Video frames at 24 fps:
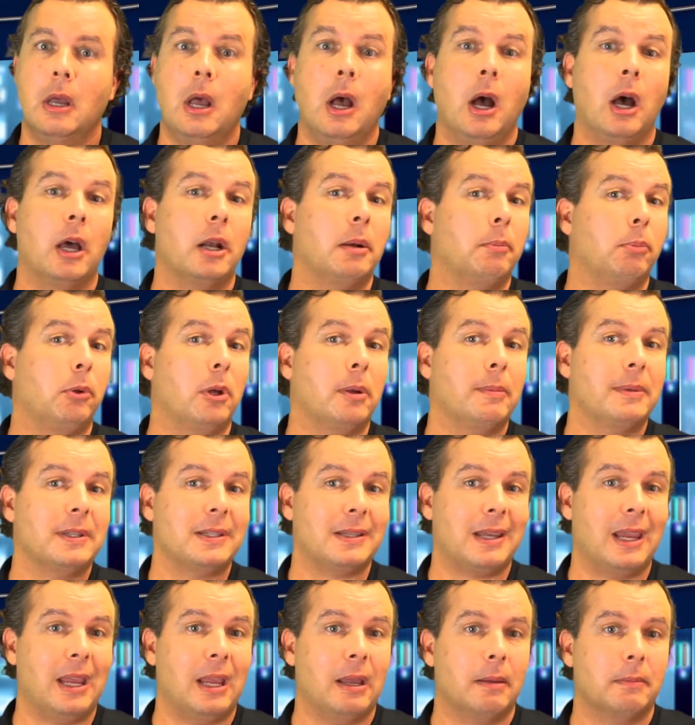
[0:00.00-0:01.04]
Unemployment
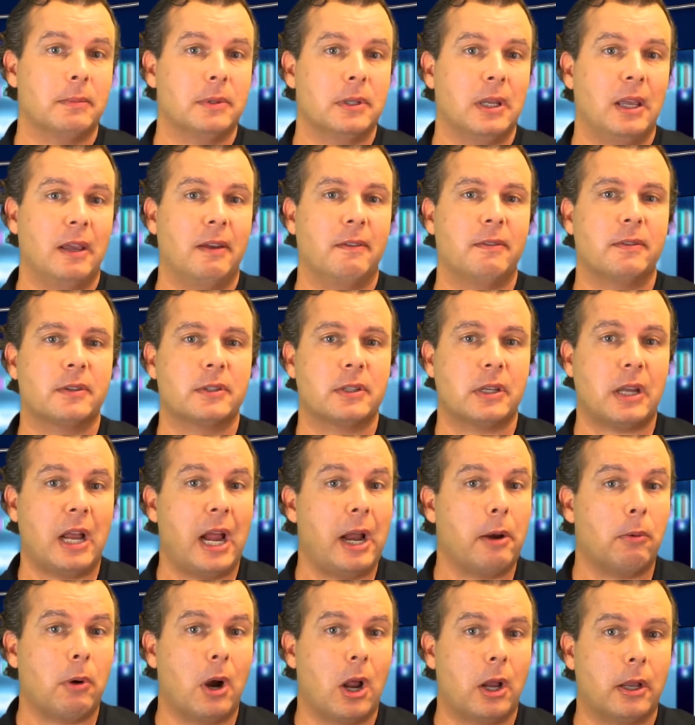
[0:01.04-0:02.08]
scams have
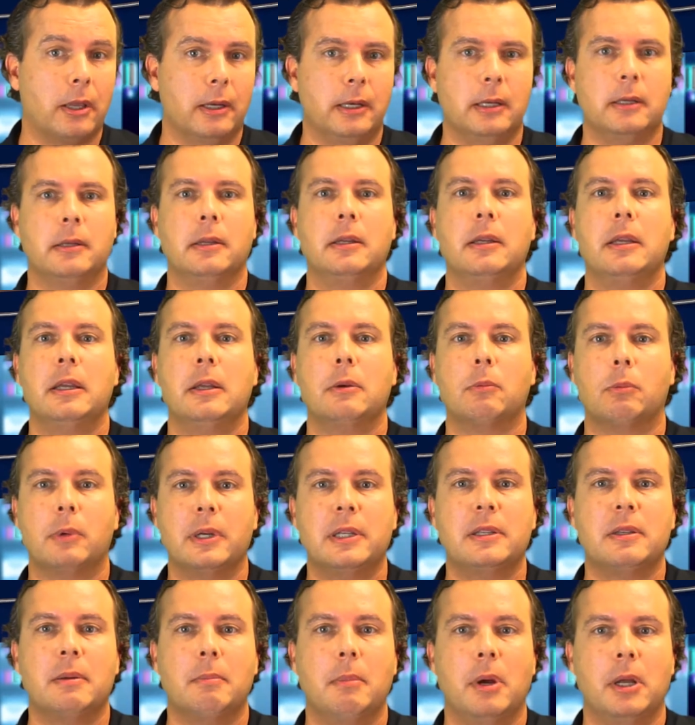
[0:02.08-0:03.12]
skyrocketed in
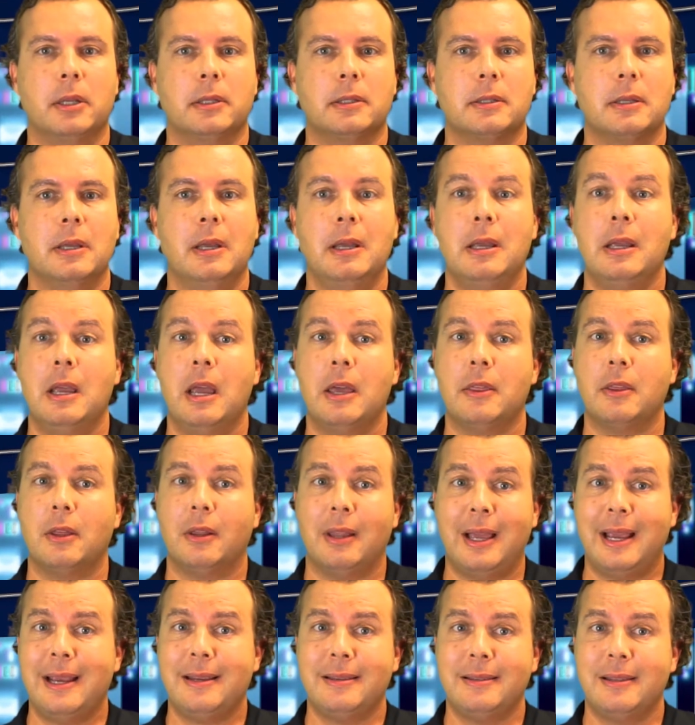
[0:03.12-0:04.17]
recent months, and the
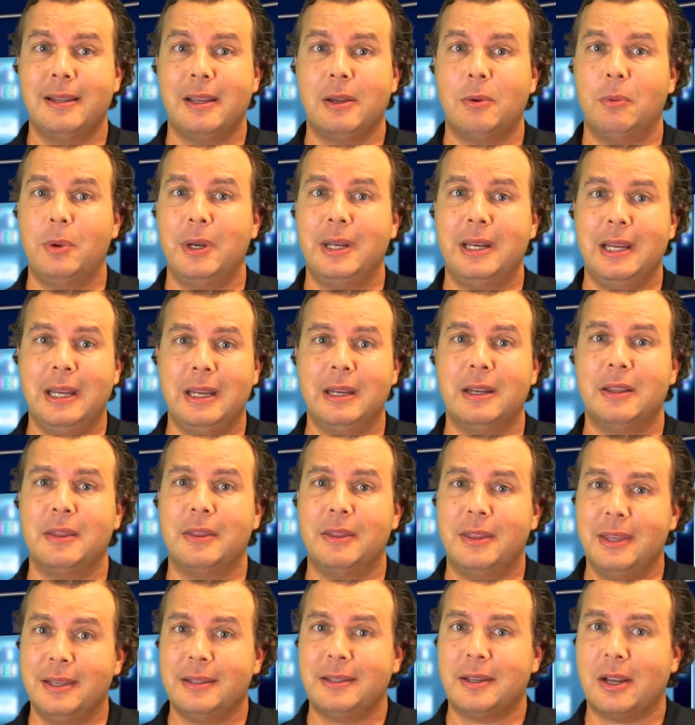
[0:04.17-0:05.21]
last thing we need in
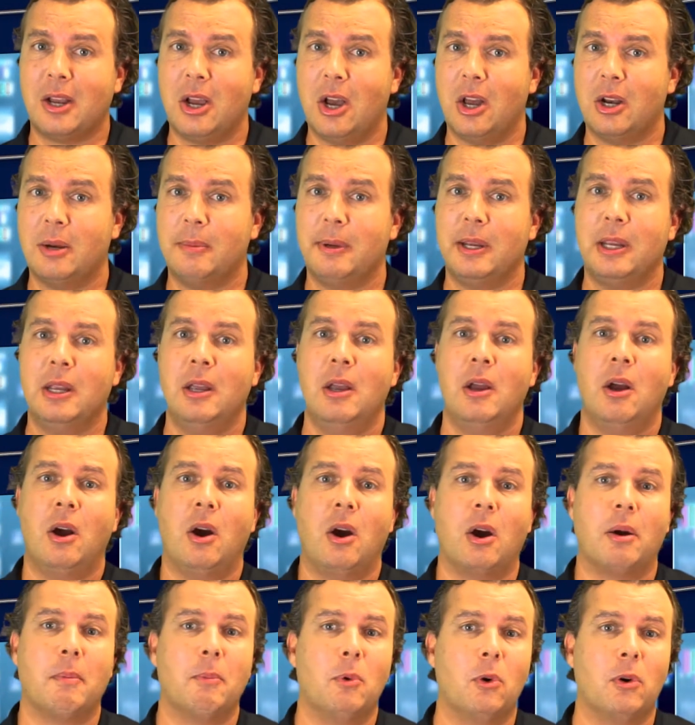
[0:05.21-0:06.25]
this economy
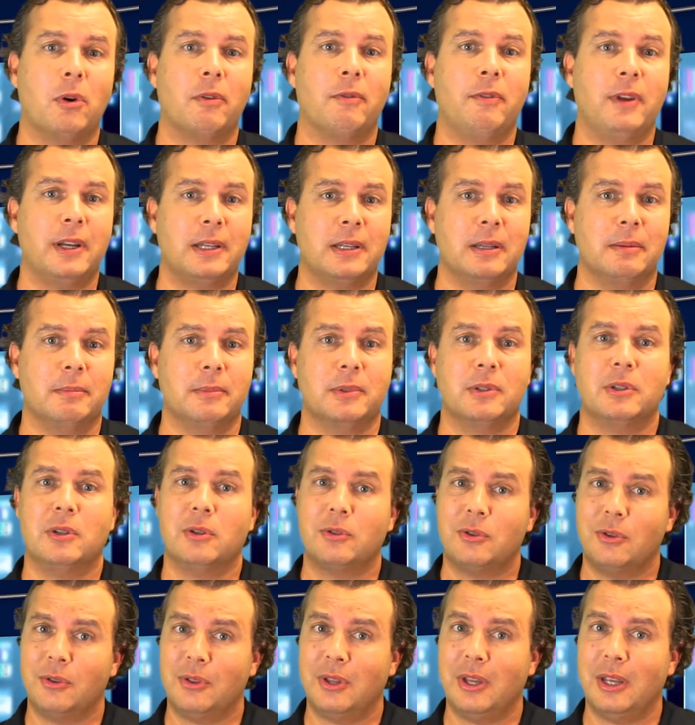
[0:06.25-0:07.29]
are more victims,
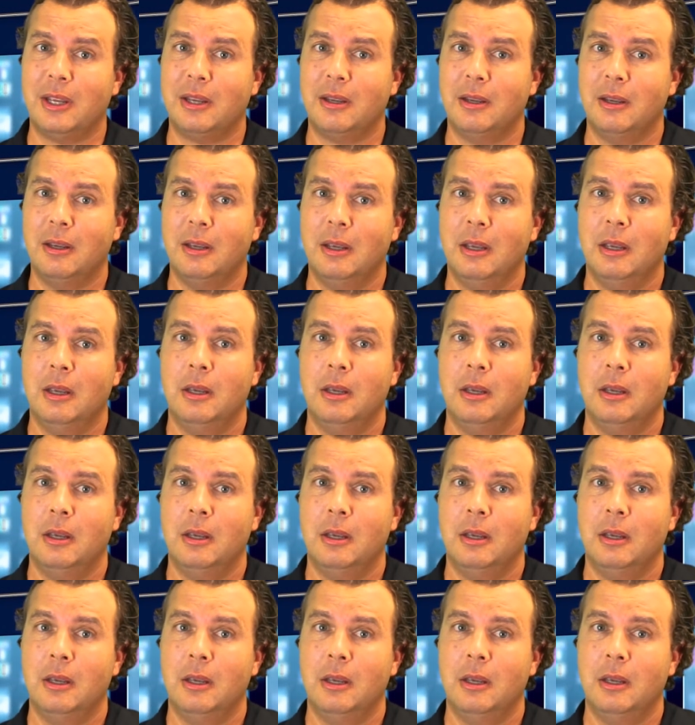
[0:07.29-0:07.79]
don't you think?